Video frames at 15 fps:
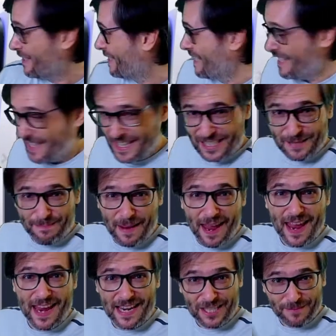see this
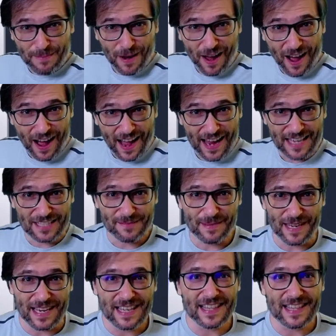page behind me